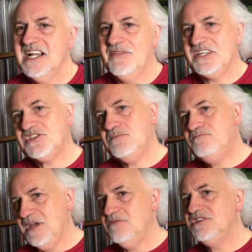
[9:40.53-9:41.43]
And that's the
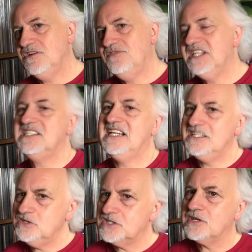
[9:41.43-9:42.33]
beauty of this. It
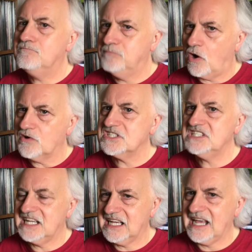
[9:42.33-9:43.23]
isn't just a box
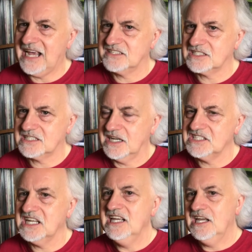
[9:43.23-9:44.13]
ticking exercise.